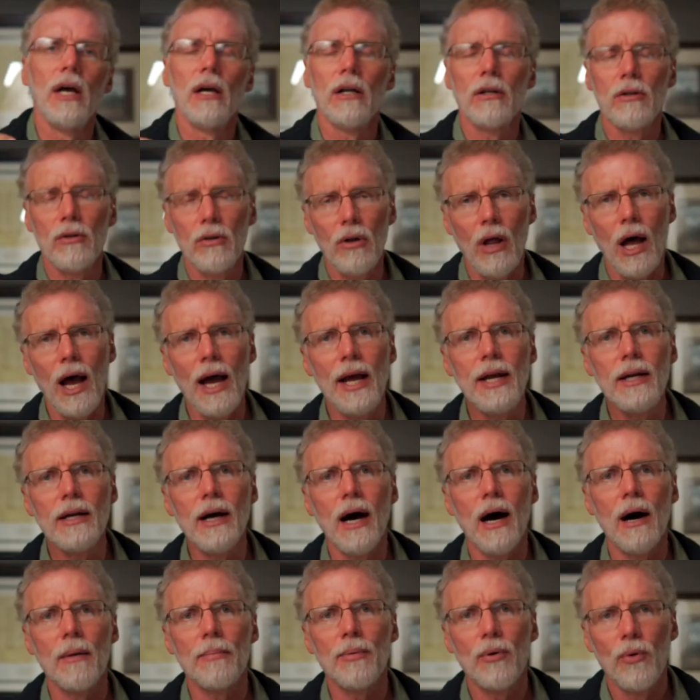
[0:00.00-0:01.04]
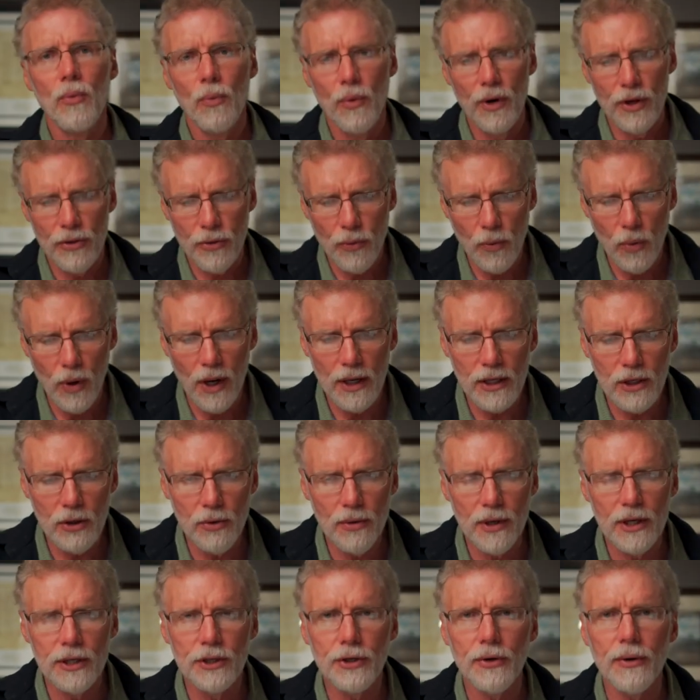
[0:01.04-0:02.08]
line up with what you
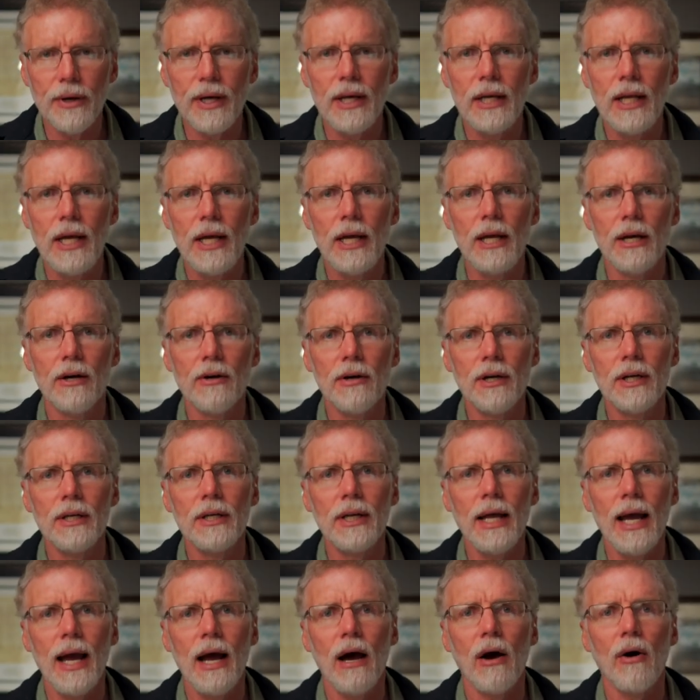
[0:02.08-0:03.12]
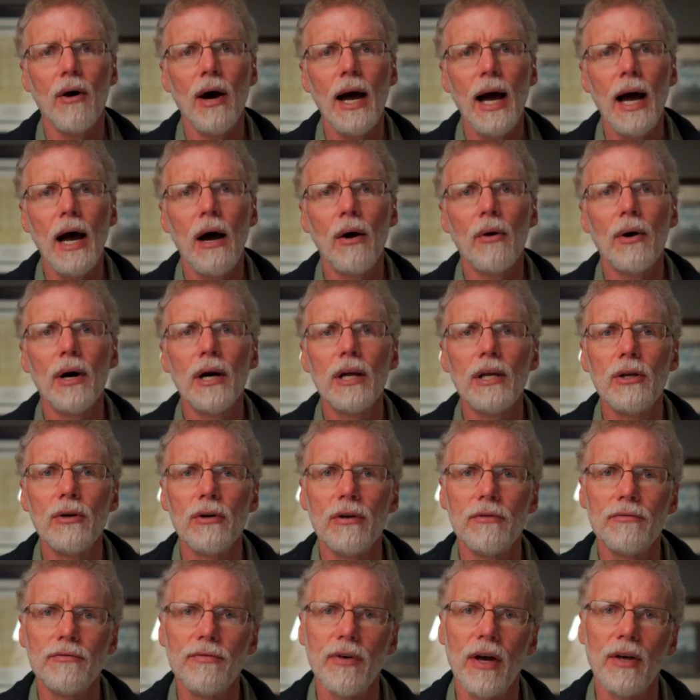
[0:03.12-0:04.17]
are doing here and now? How are you
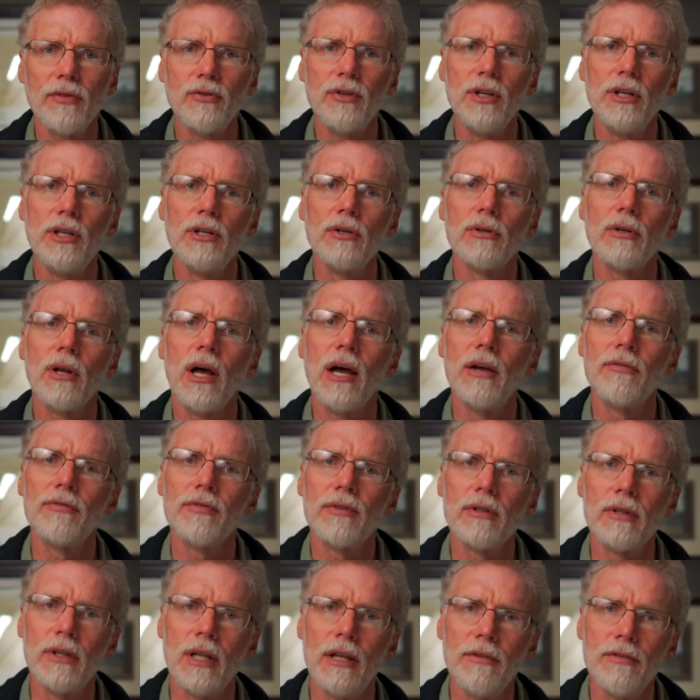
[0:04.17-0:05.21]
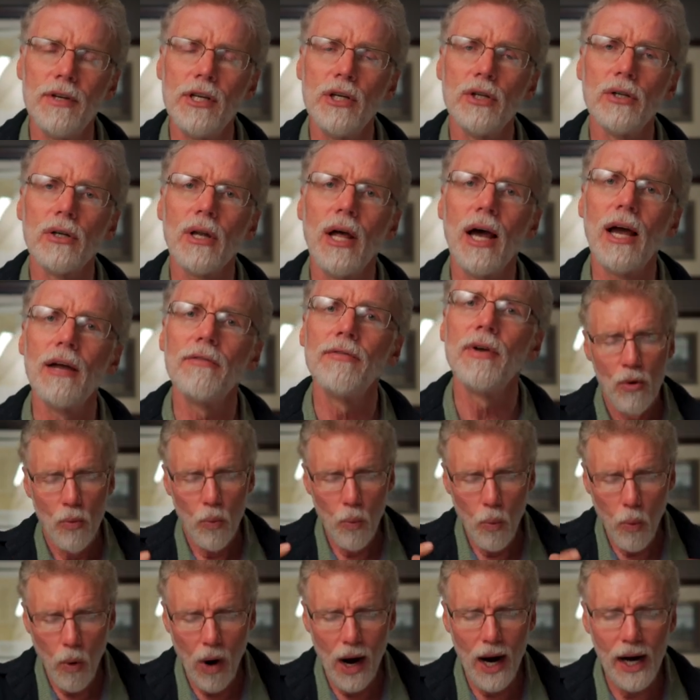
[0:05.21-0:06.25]
investing your life, living your life,
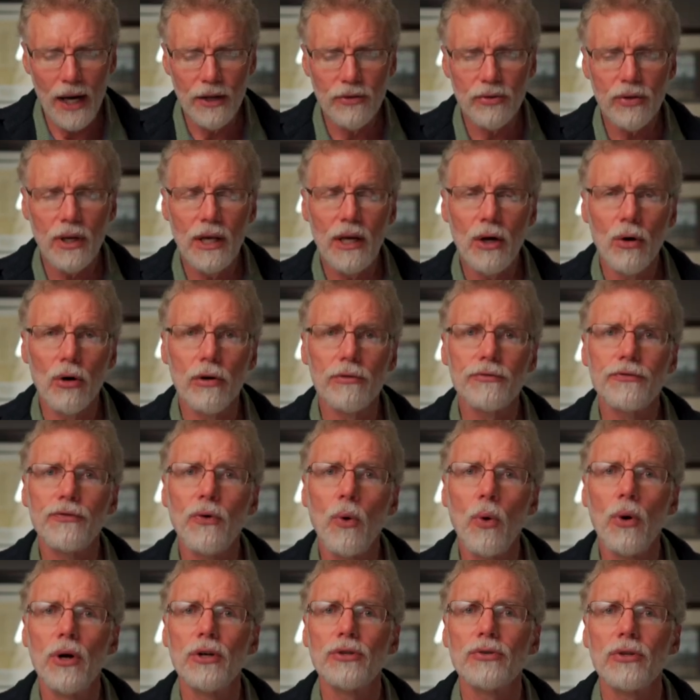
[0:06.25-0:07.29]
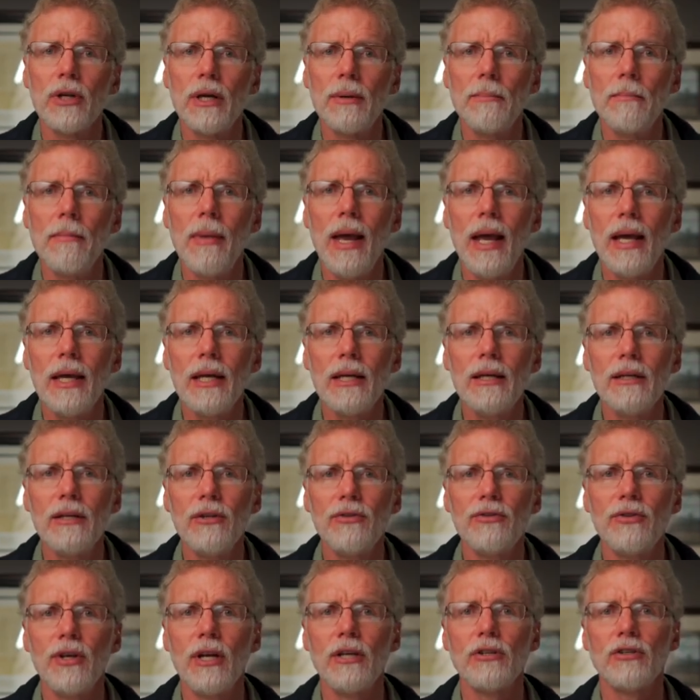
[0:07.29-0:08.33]
wisely or foolishly making
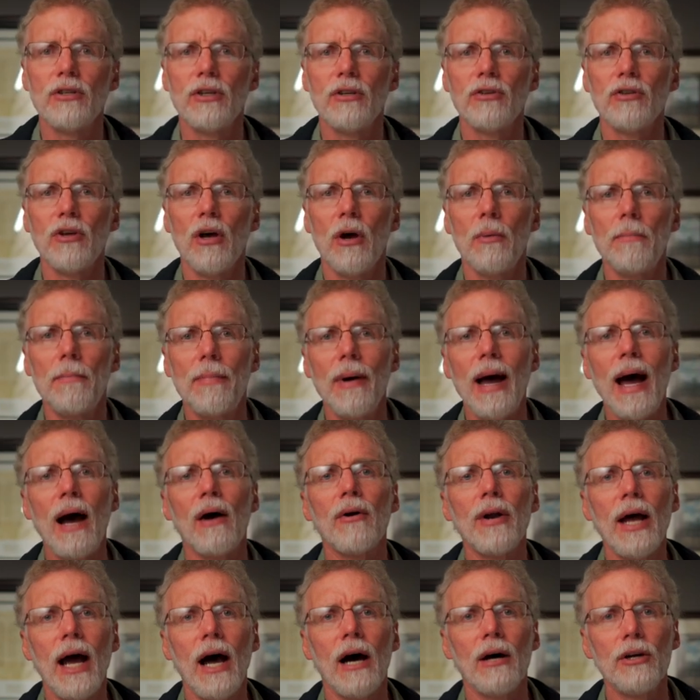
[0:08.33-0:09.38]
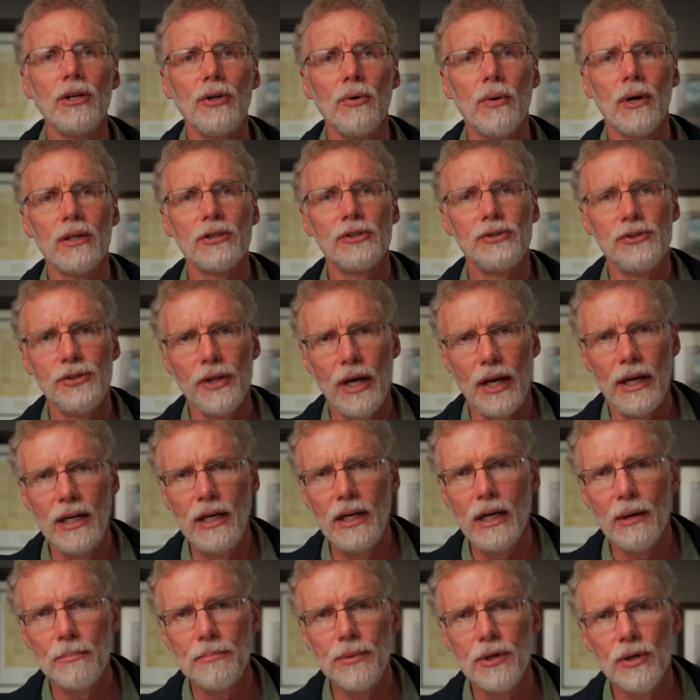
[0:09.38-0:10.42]
decisions about how you are
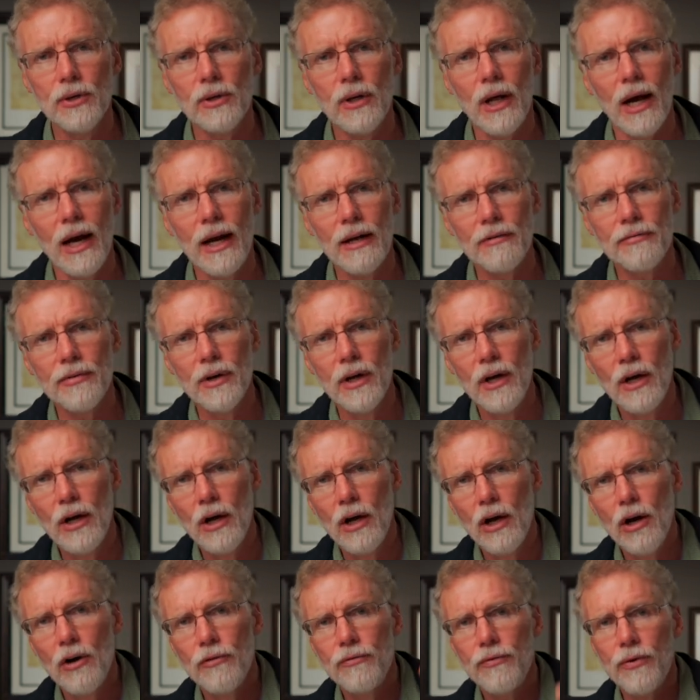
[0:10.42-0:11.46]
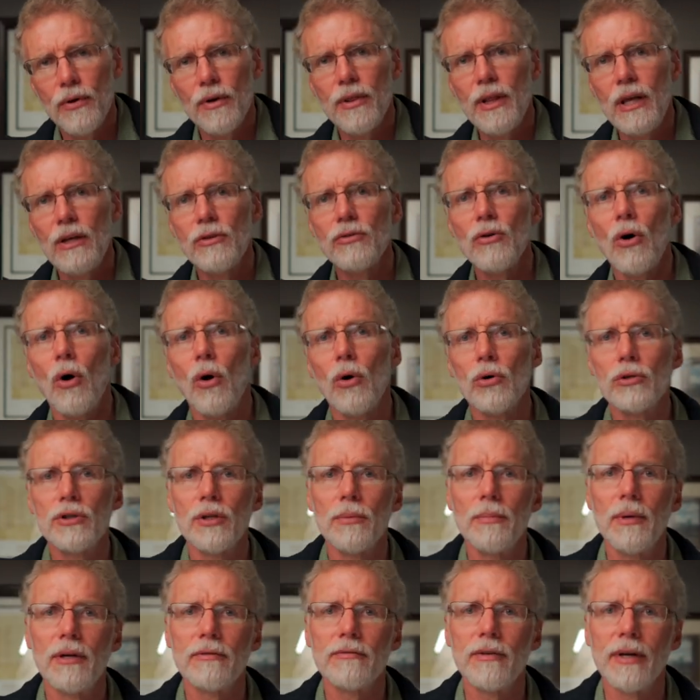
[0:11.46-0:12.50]
setting up your life for these
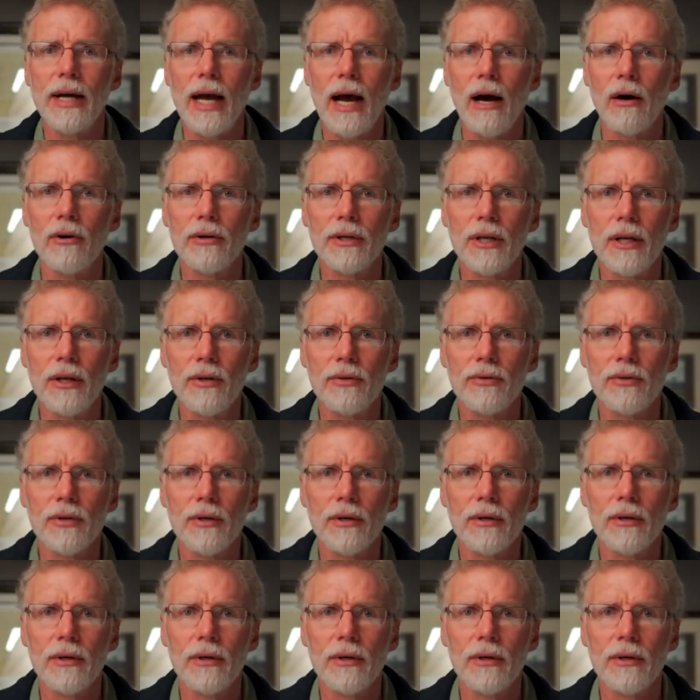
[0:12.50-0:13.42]
ultimate realities?